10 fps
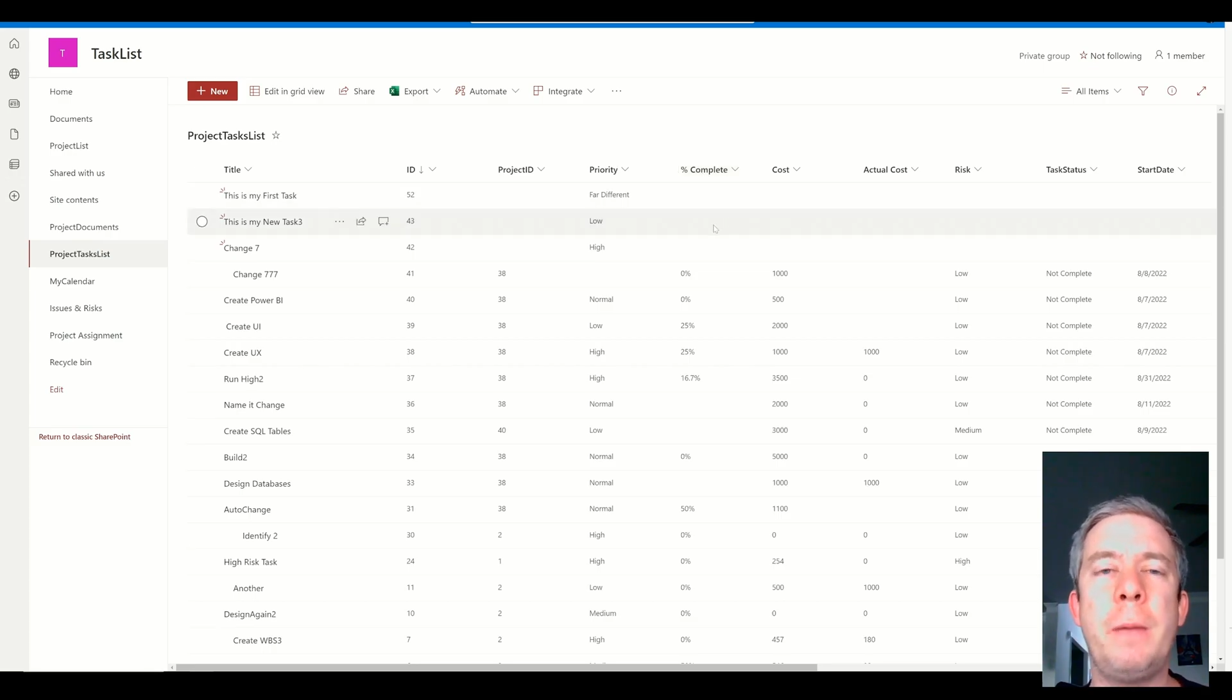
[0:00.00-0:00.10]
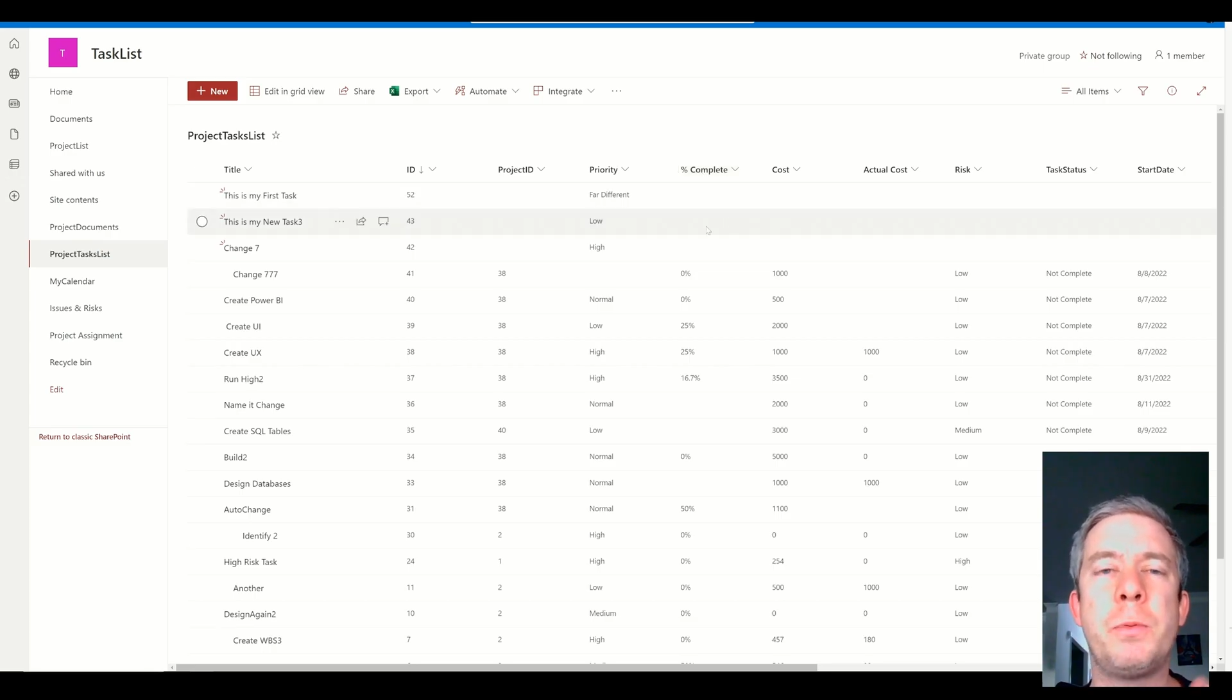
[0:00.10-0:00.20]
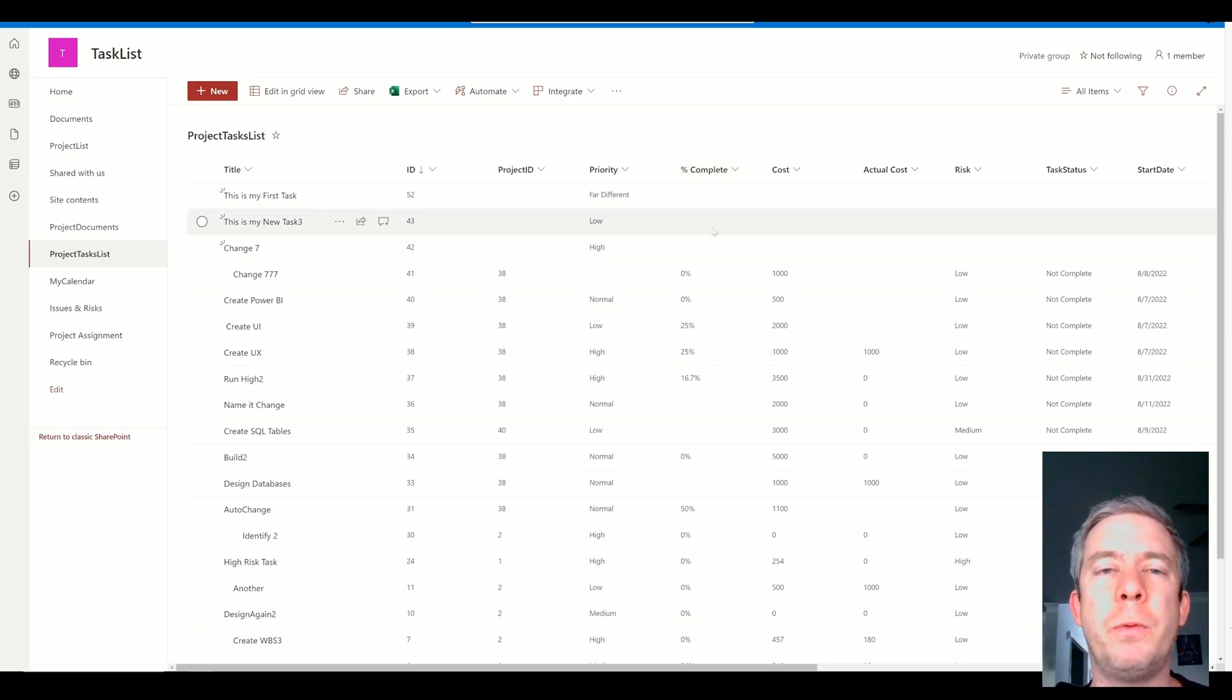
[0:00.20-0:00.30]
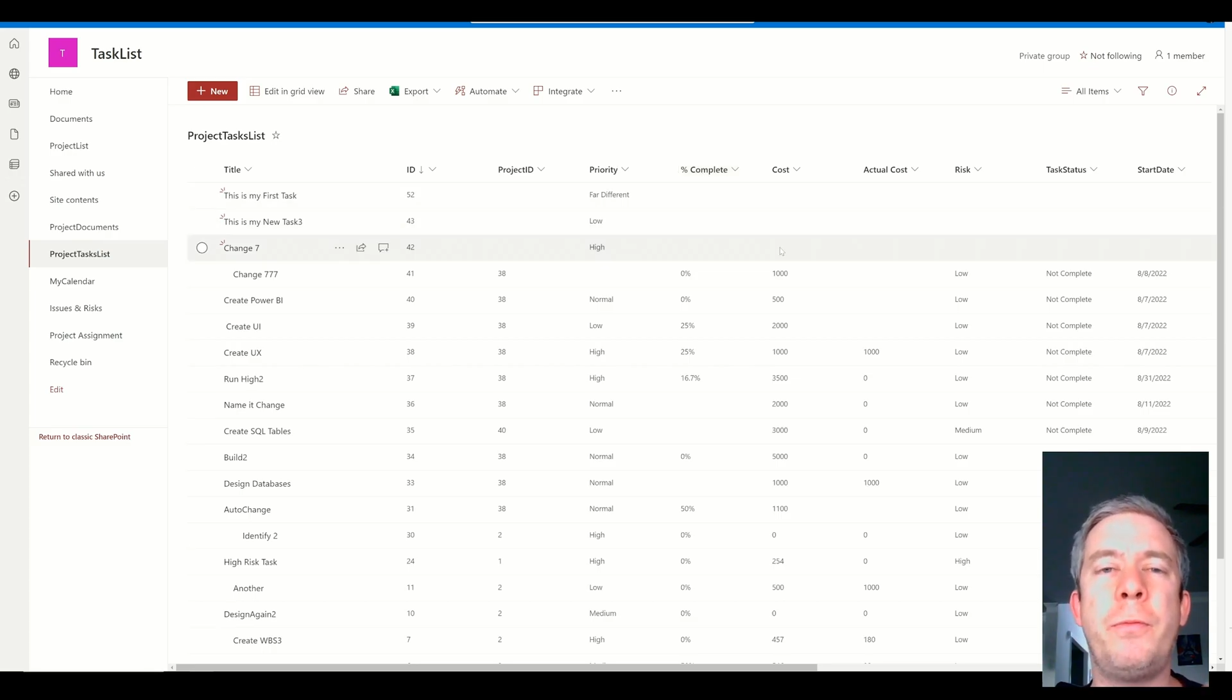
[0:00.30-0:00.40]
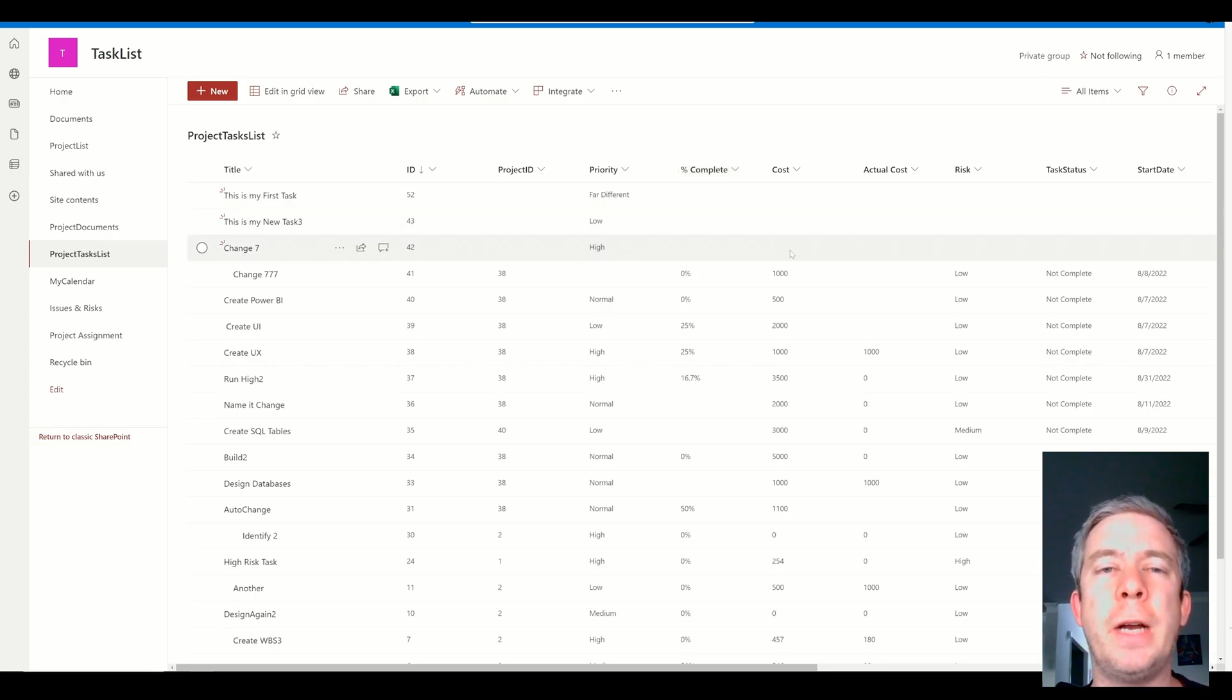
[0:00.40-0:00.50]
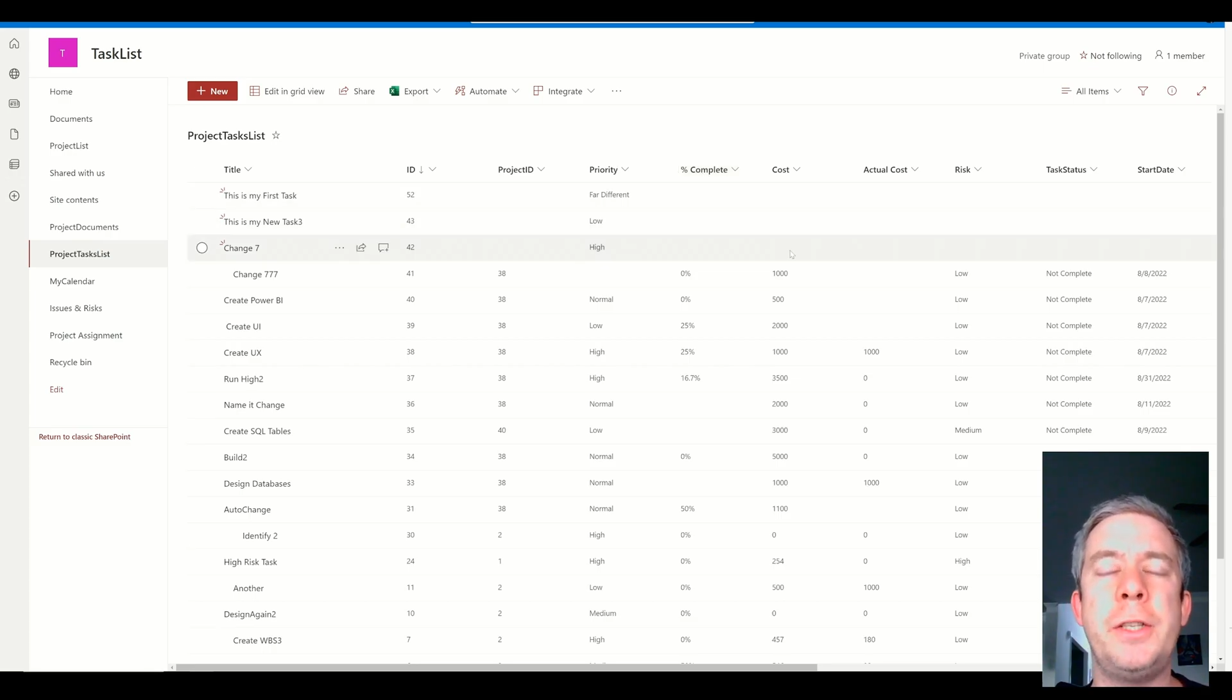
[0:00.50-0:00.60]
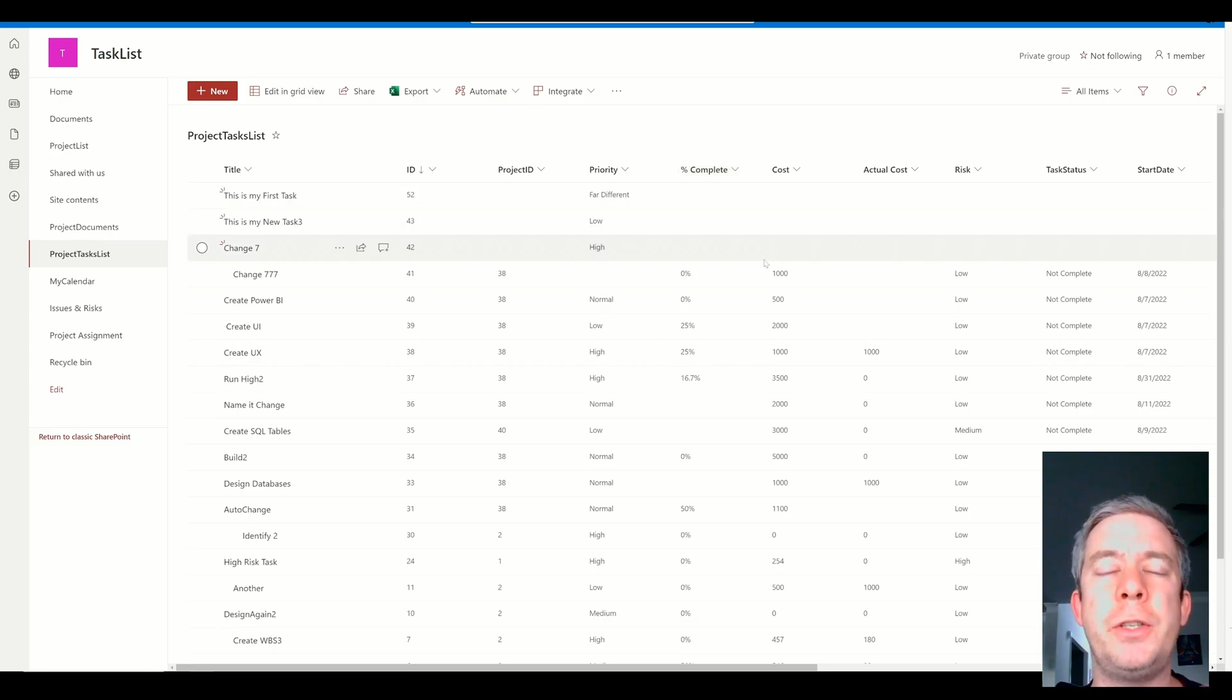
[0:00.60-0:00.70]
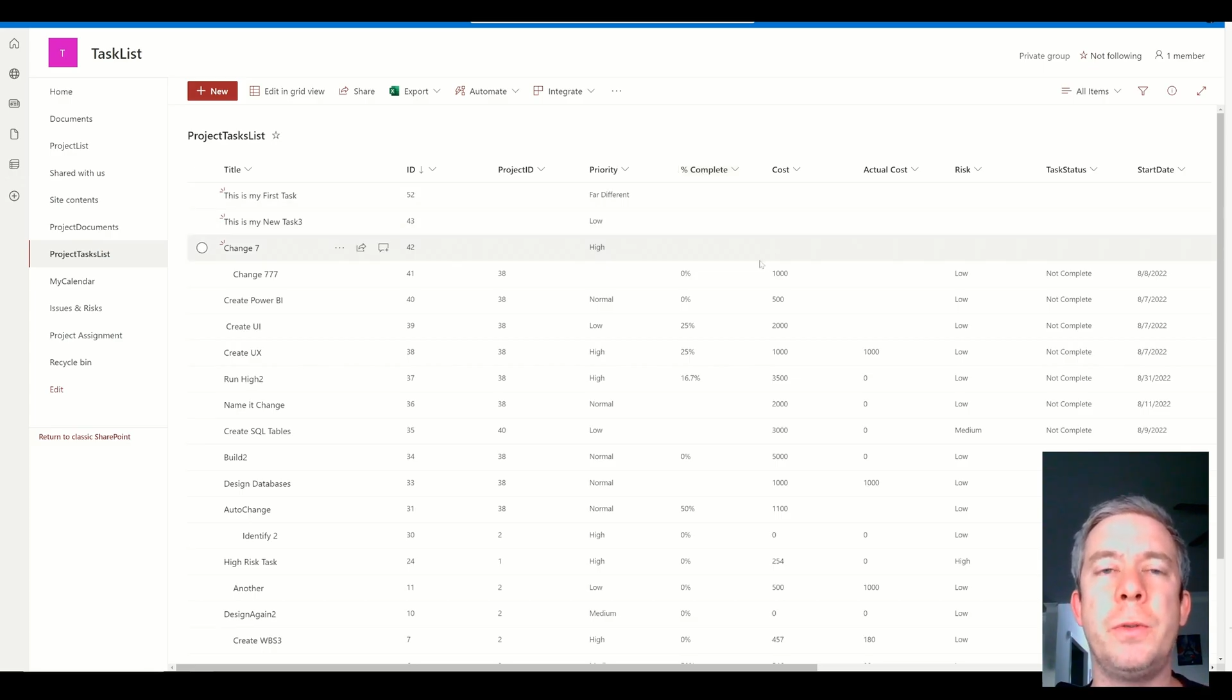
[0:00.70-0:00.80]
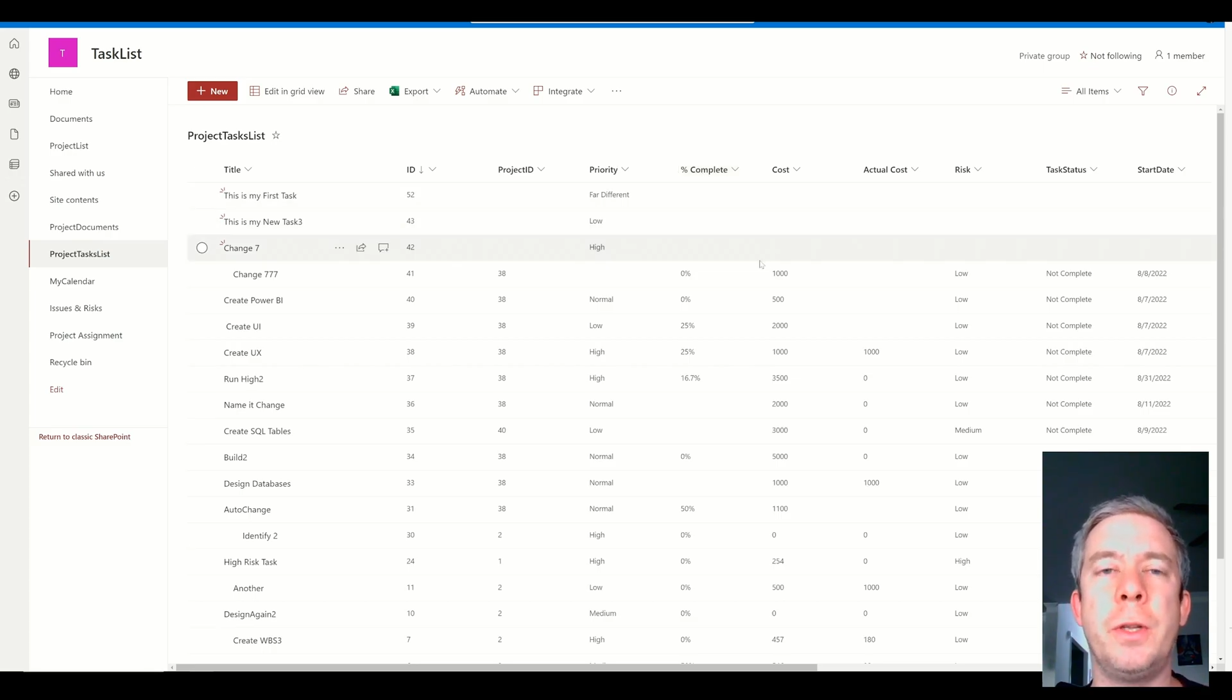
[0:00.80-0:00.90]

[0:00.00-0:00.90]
Apps will fight you a